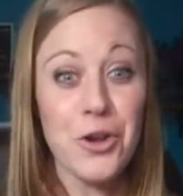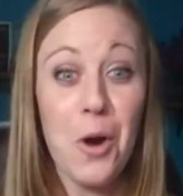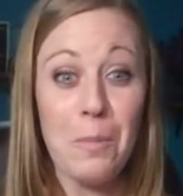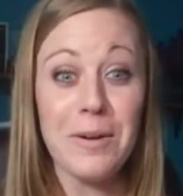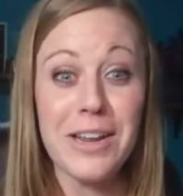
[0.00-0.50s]
Are
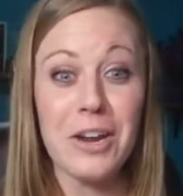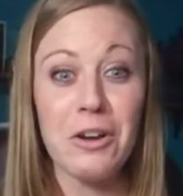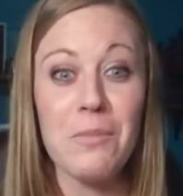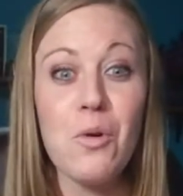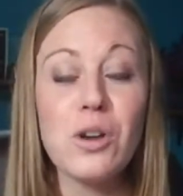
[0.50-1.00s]
you open to
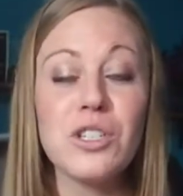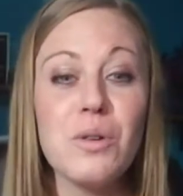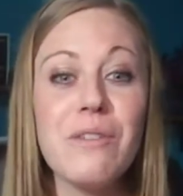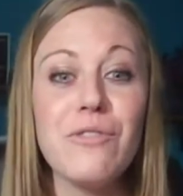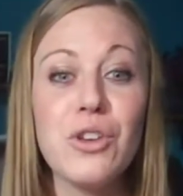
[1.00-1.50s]
hearing more?
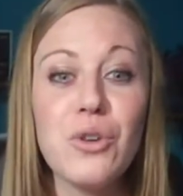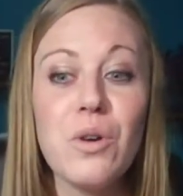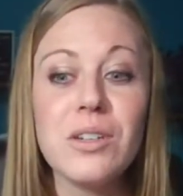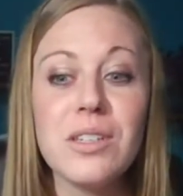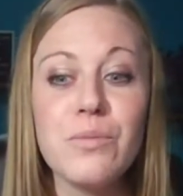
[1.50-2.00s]
So if
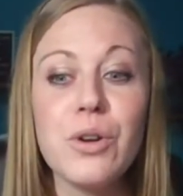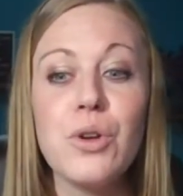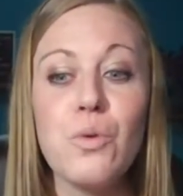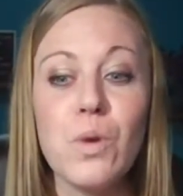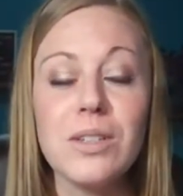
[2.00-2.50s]
you are
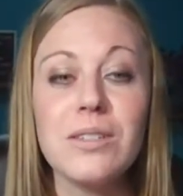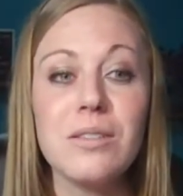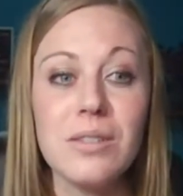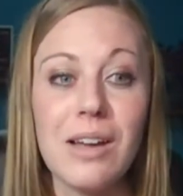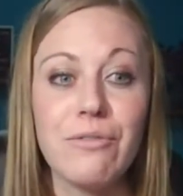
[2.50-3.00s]
someone who
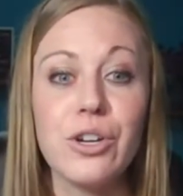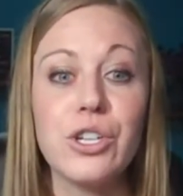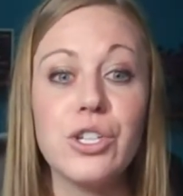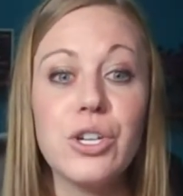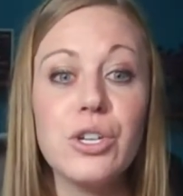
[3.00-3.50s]
wants to
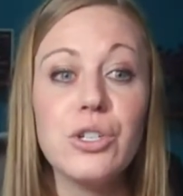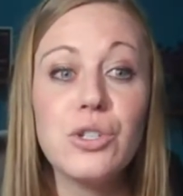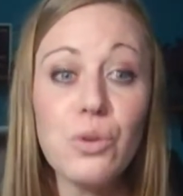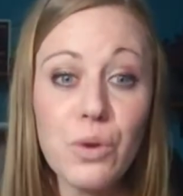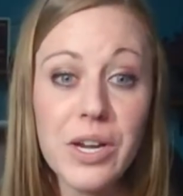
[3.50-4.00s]
leverage
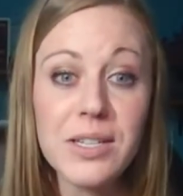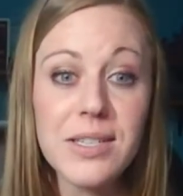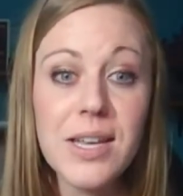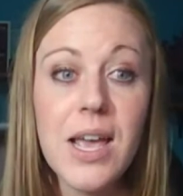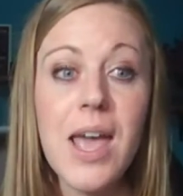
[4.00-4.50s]

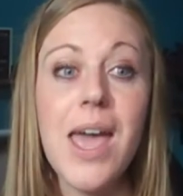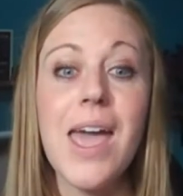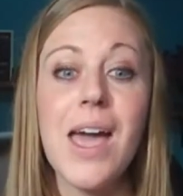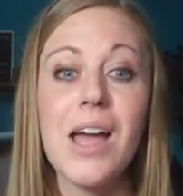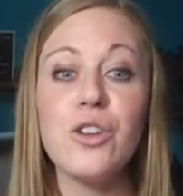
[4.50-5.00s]
stories
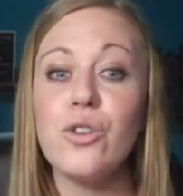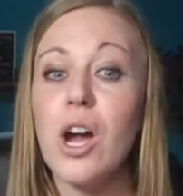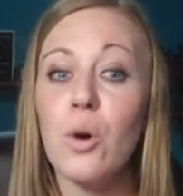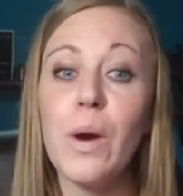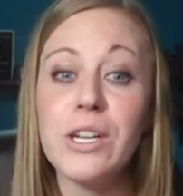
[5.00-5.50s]
and
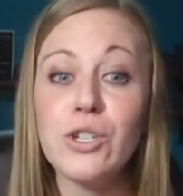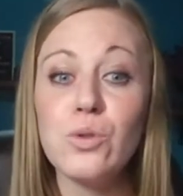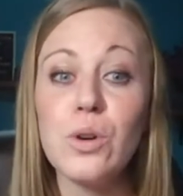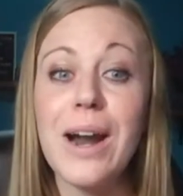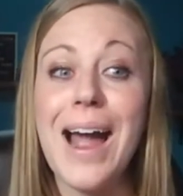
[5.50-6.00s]
you're not quite
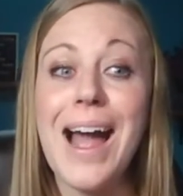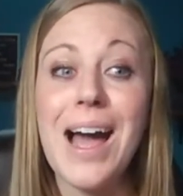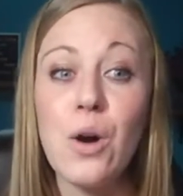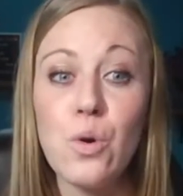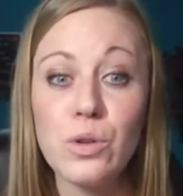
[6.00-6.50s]
sure
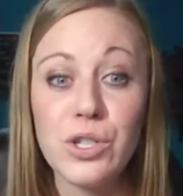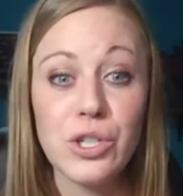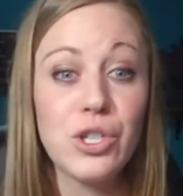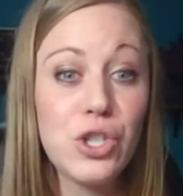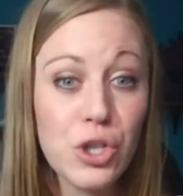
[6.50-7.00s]
how
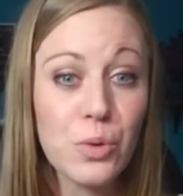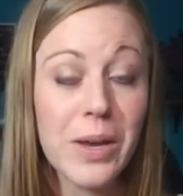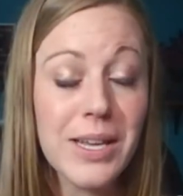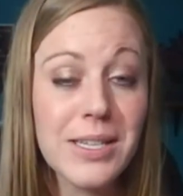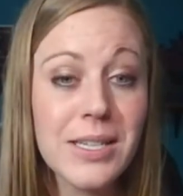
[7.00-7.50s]
to
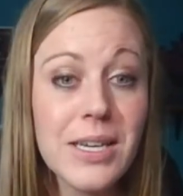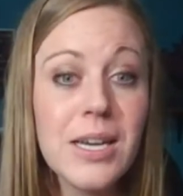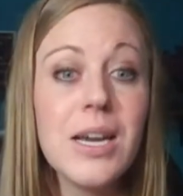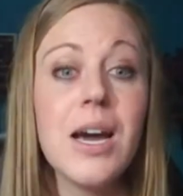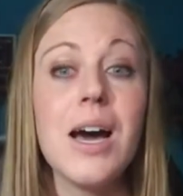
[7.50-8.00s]
do it,
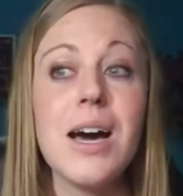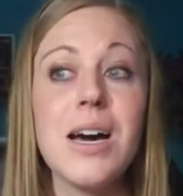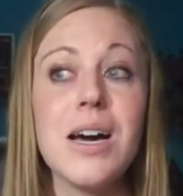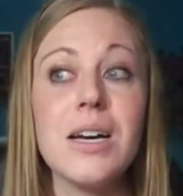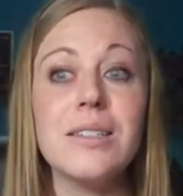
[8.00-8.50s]

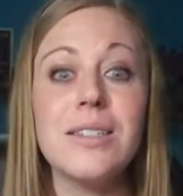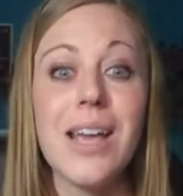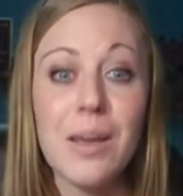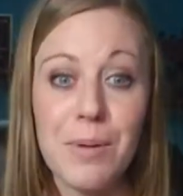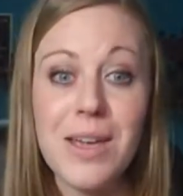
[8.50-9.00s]

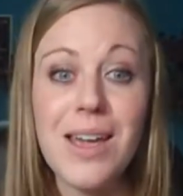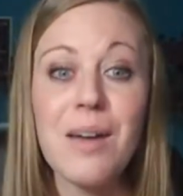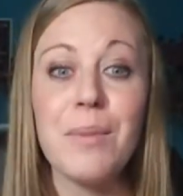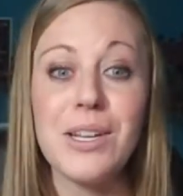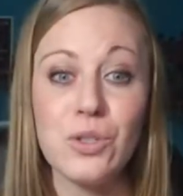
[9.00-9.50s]
take a
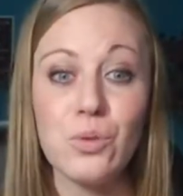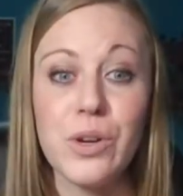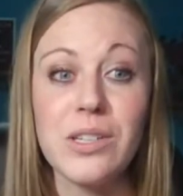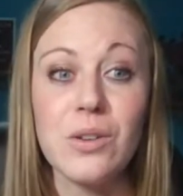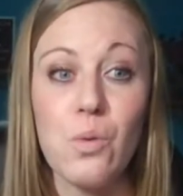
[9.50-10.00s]
peek at my
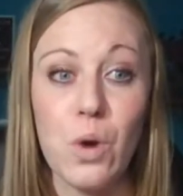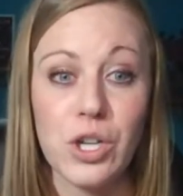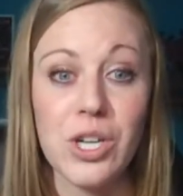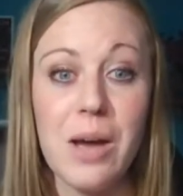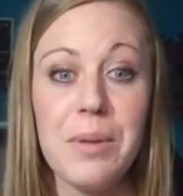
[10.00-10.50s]
stories
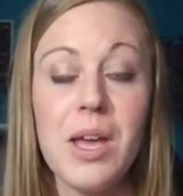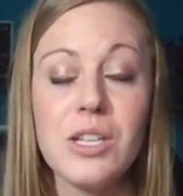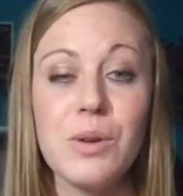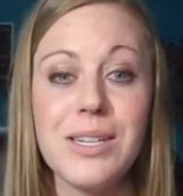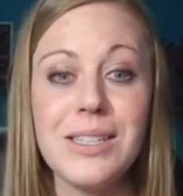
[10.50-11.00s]
workshop.
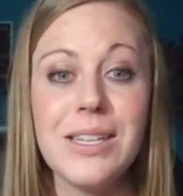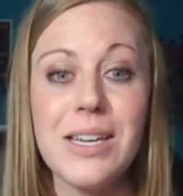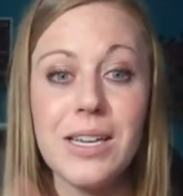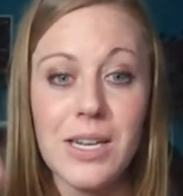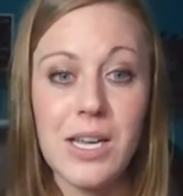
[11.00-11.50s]
So I did
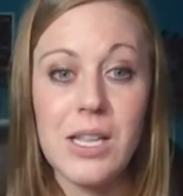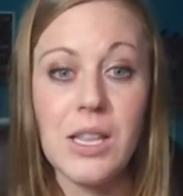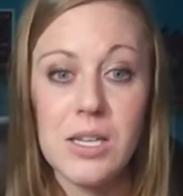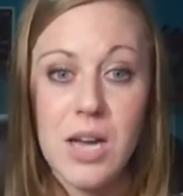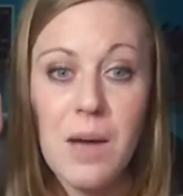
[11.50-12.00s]
link it
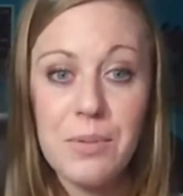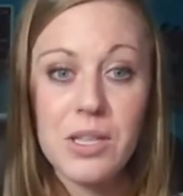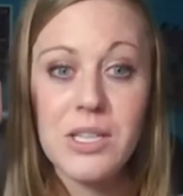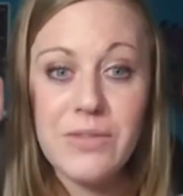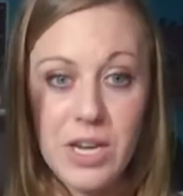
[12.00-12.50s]
in the
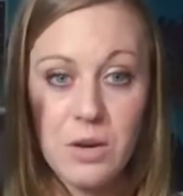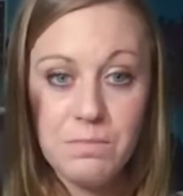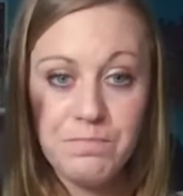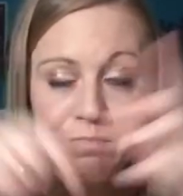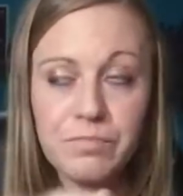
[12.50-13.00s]
top of this
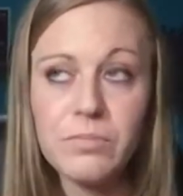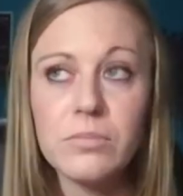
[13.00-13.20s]
video.